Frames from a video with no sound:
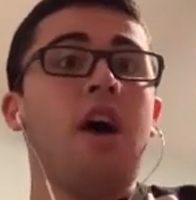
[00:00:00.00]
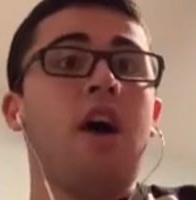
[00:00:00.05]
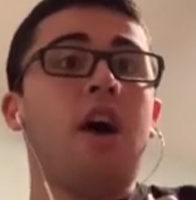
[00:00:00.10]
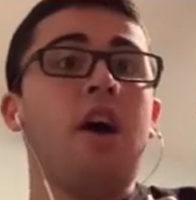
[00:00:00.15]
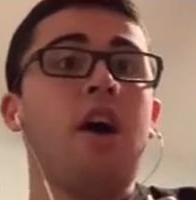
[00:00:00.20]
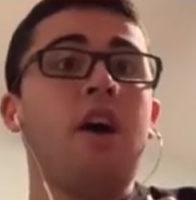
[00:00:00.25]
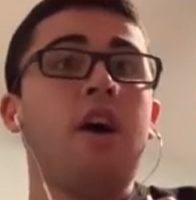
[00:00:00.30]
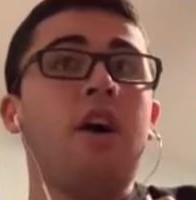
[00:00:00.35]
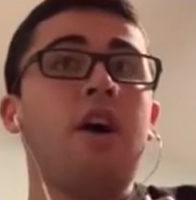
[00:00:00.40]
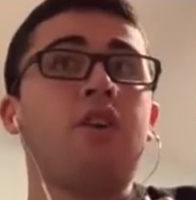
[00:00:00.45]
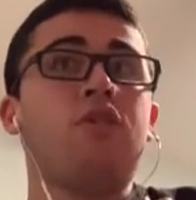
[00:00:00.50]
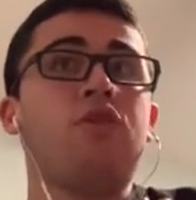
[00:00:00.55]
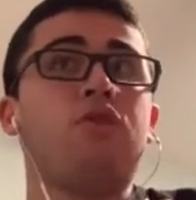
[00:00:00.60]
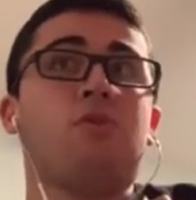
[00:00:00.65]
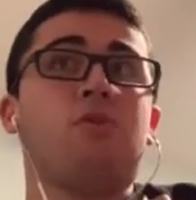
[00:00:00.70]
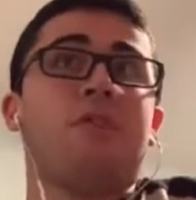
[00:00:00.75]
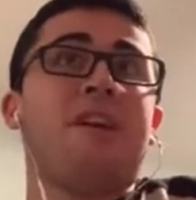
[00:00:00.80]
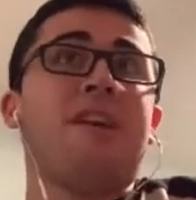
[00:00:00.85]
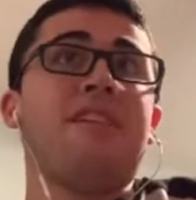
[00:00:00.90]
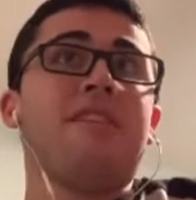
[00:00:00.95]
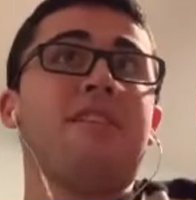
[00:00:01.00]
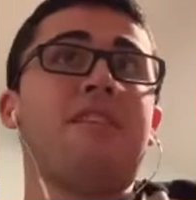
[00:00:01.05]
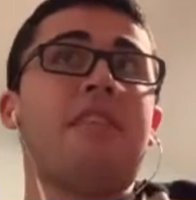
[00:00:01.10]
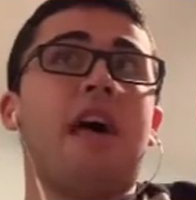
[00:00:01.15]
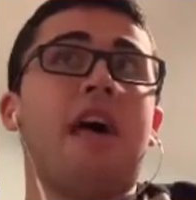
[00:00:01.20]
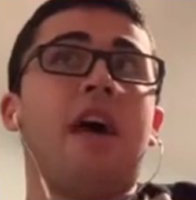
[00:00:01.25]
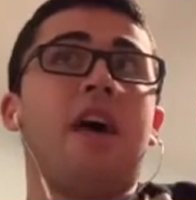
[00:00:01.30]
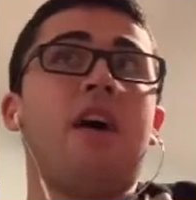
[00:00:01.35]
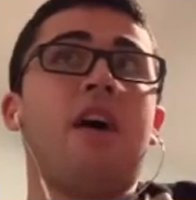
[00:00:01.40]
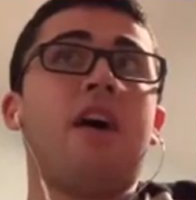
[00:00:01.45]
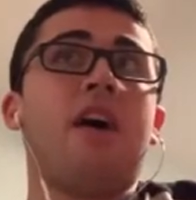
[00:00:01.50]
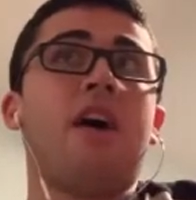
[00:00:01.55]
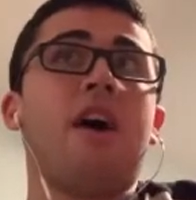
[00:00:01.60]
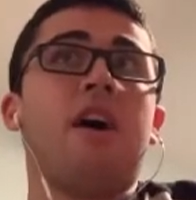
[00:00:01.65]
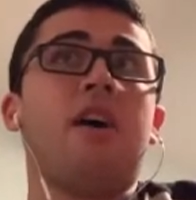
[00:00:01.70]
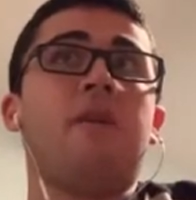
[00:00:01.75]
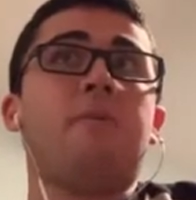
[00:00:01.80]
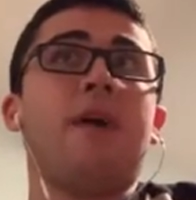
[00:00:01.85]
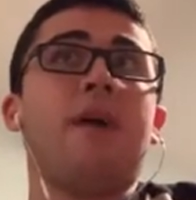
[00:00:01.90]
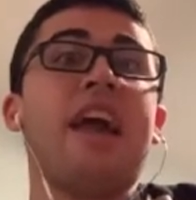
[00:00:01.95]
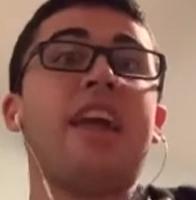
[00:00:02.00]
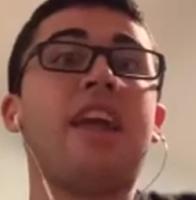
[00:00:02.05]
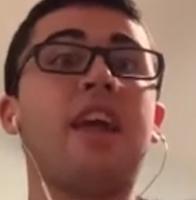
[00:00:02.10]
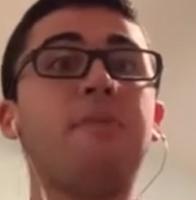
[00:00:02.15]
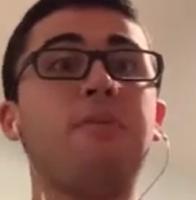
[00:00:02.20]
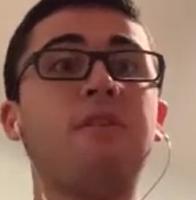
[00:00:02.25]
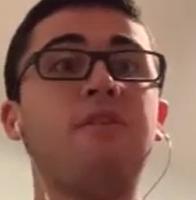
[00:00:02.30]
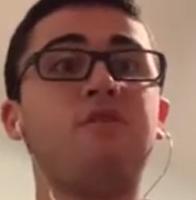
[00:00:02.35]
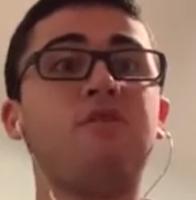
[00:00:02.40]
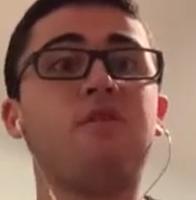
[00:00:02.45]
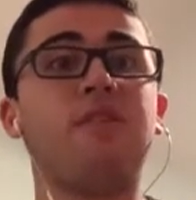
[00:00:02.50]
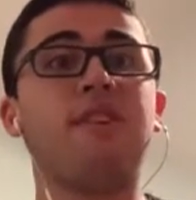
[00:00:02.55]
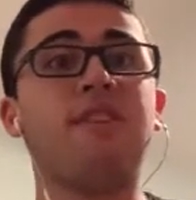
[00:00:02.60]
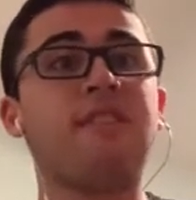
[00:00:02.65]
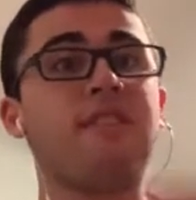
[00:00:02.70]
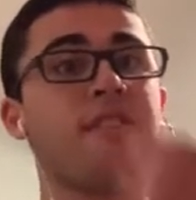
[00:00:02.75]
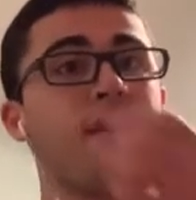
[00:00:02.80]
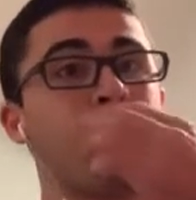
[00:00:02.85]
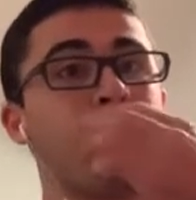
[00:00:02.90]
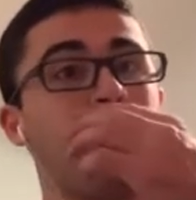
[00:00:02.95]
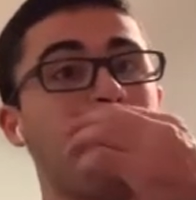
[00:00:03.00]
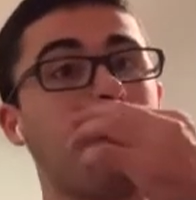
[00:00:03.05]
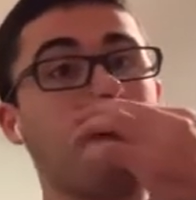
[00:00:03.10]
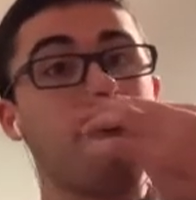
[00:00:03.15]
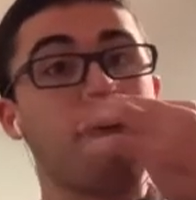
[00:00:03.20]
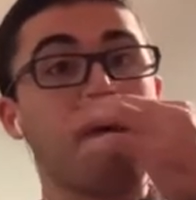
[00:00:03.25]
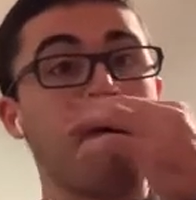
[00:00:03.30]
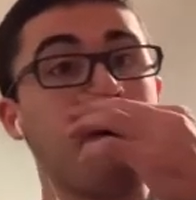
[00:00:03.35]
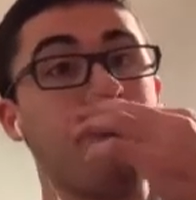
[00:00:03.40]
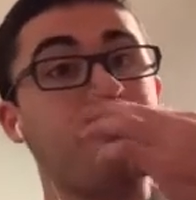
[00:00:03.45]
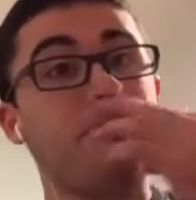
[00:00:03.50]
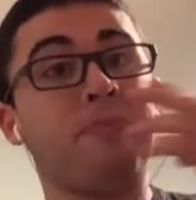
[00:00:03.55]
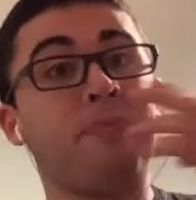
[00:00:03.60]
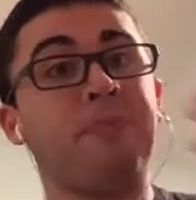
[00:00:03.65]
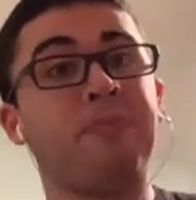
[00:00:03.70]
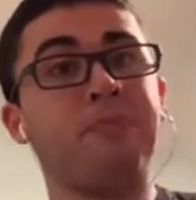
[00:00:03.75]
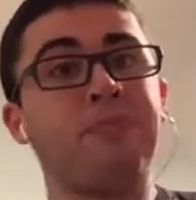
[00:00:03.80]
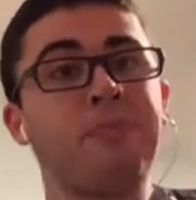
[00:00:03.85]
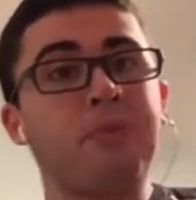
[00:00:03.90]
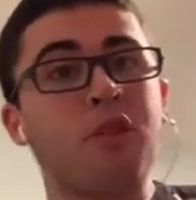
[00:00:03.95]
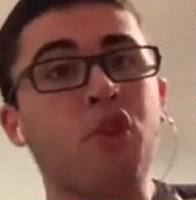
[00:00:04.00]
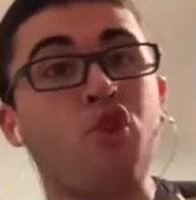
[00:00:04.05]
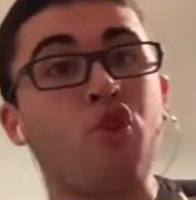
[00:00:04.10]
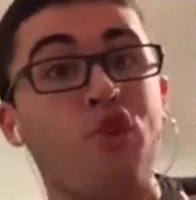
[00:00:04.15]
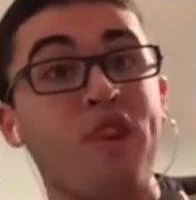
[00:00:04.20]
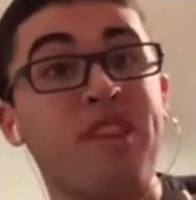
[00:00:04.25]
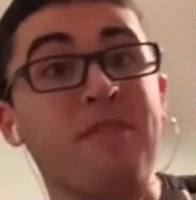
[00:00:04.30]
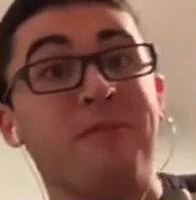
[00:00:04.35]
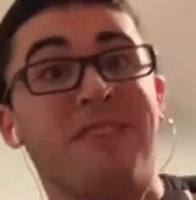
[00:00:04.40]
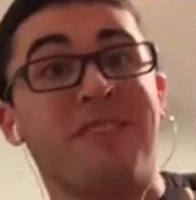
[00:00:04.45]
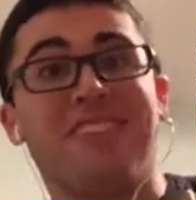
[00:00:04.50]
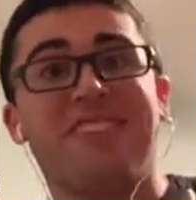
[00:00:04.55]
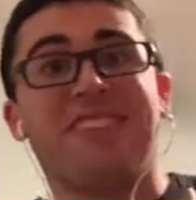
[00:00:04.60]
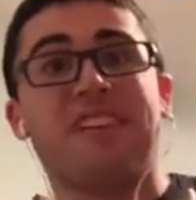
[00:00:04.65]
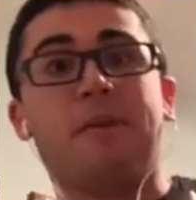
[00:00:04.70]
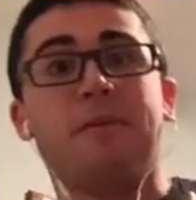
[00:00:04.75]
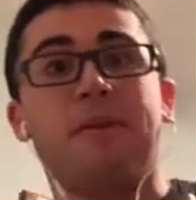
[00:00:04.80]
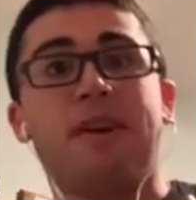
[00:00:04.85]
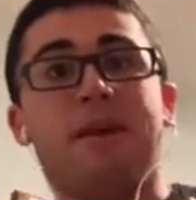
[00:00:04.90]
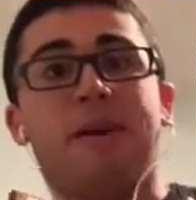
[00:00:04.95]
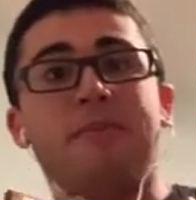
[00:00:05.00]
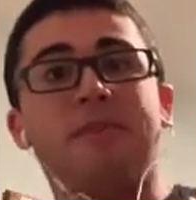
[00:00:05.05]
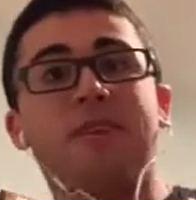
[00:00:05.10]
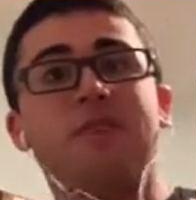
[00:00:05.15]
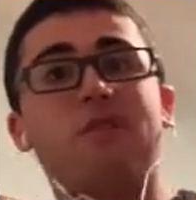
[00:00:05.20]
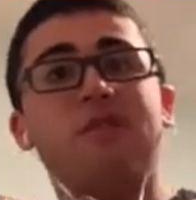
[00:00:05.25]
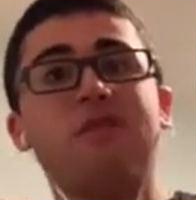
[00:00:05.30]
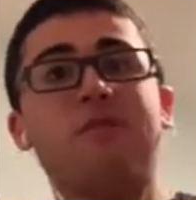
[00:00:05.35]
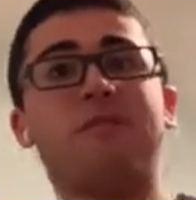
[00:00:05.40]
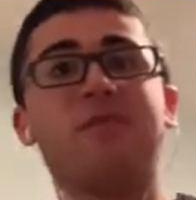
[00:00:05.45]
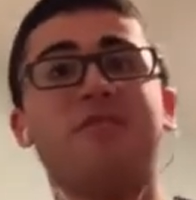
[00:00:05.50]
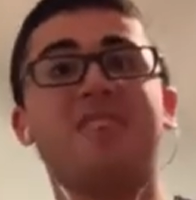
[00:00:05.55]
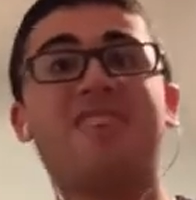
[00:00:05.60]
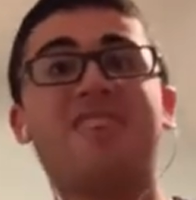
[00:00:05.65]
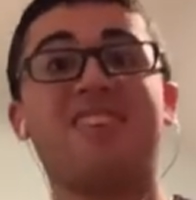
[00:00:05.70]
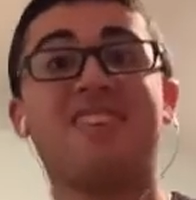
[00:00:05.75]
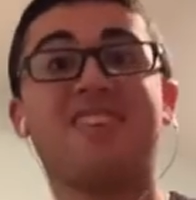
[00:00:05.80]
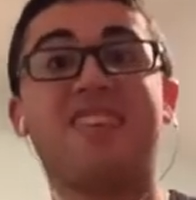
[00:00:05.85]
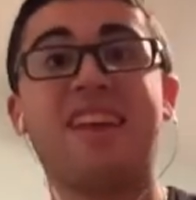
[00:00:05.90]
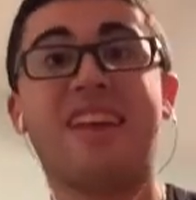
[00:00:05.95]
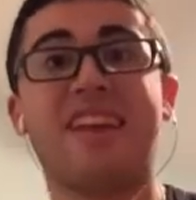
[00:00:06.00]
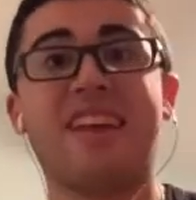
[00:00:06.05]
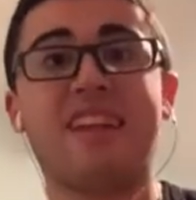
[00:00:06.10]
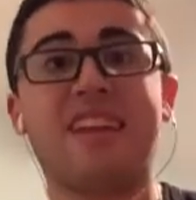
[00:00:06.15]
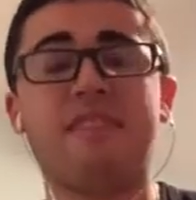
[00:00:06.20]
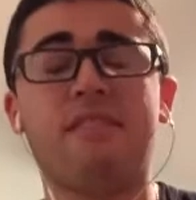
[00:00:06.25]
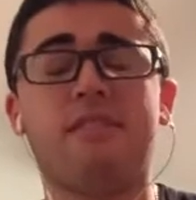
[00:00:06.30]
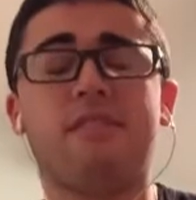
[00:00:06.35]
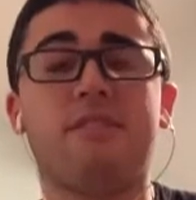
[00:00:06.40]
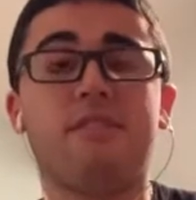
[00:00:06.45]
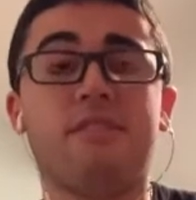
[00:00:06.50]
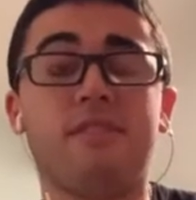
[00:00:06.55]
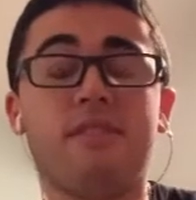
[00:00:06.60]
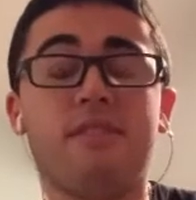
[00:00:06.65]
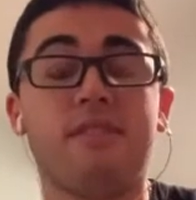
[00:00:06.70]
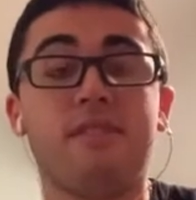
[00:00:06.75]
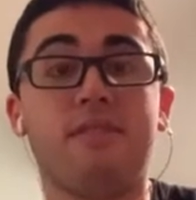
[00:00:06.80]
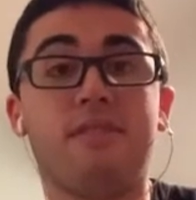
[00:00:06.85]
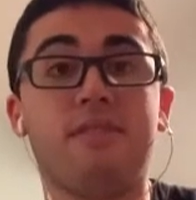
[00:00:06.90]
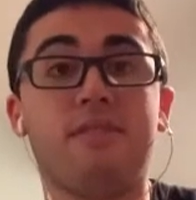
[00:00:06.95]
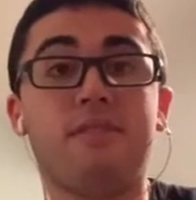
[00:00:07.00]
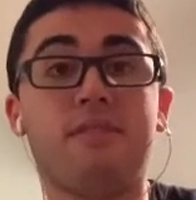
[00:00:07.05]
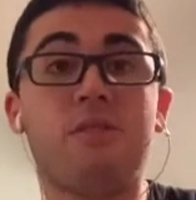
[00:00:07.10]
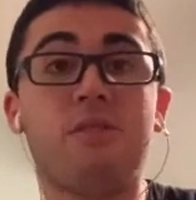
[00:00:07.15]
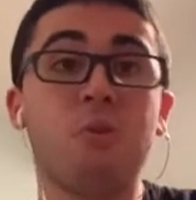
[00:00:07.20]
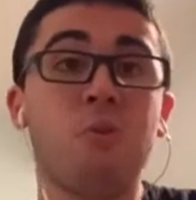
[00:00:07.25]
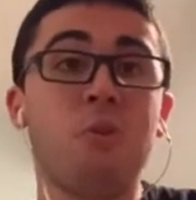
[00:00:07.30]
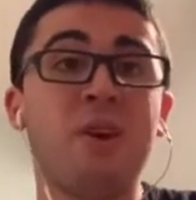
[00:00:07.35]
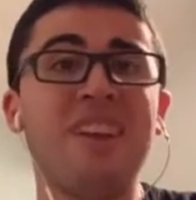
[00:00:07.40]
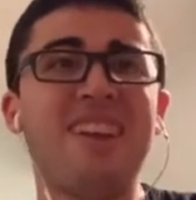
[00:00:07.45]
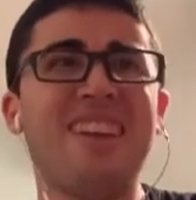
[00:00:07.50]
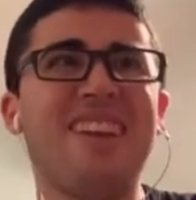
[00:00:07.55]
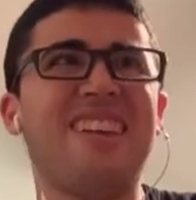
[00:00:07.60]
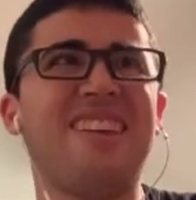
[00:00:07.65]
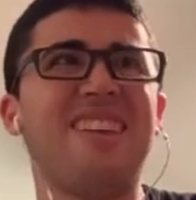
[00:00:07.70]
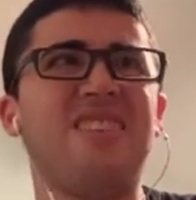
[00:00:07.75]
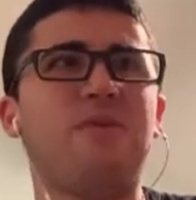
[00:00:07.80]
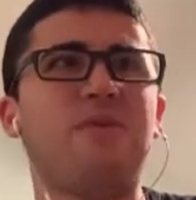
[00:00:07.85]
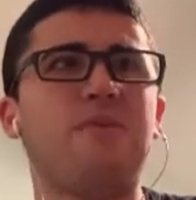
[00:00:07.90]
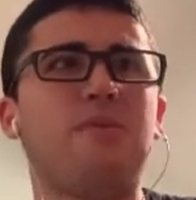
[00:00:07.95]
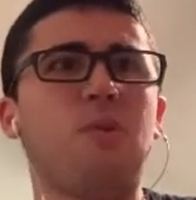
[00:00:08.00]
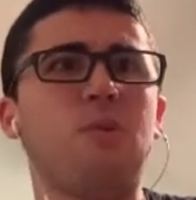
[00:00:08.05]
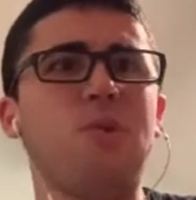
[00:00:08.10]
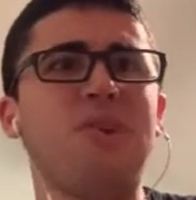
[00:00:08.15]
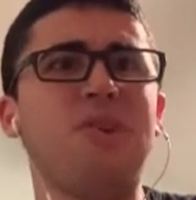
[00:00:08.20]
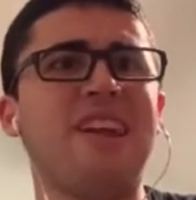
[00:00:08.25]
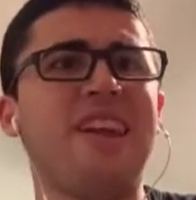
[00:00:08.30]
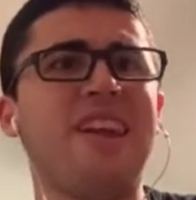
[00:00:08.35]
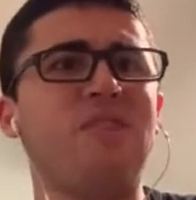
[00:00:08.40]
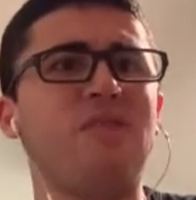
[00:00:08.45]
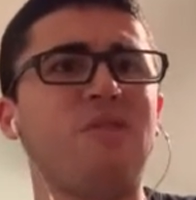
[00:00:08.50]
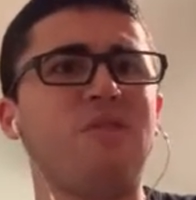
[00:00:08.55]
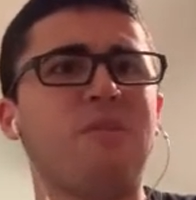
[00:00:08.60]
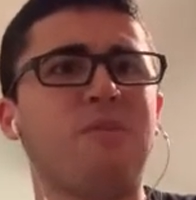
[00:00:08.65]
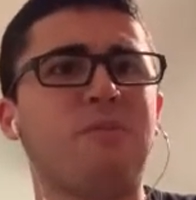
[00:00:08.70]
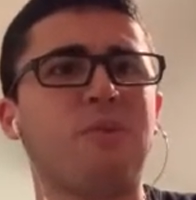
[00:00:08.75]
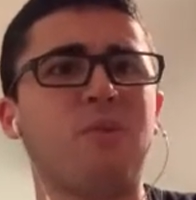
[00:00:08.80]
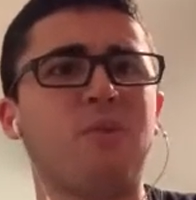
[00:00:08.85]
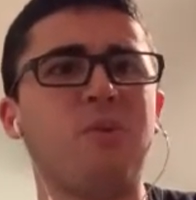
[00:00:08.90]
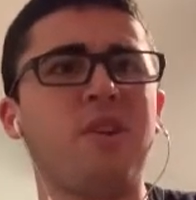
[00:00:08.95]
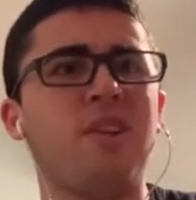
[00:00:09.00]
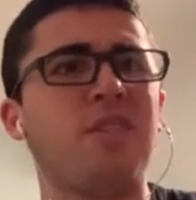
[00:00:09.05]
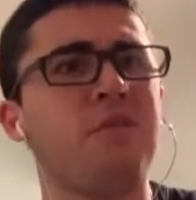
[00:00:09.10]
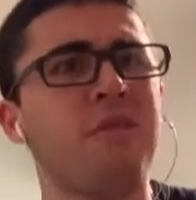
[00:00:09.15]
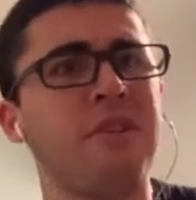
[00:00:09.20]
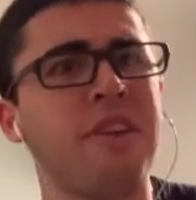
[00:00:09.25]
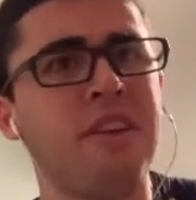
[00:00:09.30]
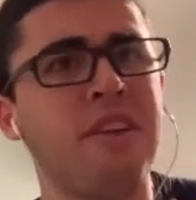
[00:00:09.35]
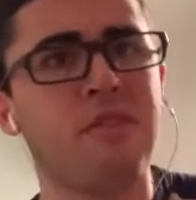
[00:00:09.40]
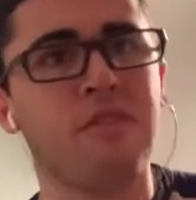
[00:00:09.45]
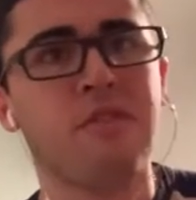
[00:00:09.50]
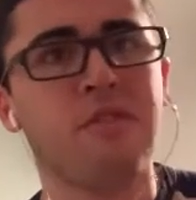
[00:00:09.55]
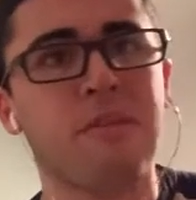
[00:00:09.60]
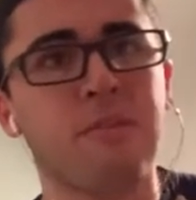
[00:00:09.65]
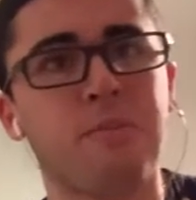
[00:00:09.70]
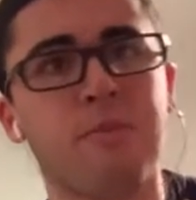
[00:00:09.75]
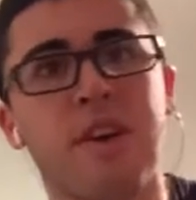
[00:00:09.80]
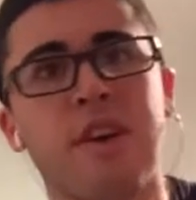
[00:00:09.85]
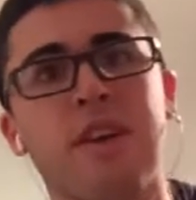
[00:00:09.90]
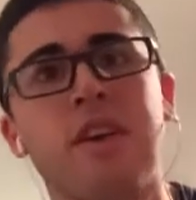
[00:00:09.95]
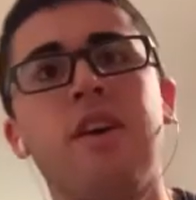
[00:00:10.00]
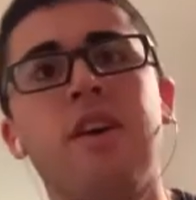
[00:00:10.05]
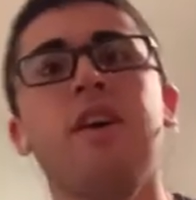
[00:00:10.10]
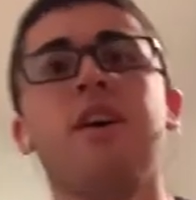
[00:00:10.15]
uh, so that's that. Um, I can't believe it's already December because um, Christmas is coming up. Christmas is in like 24 days or something, 23 days or something.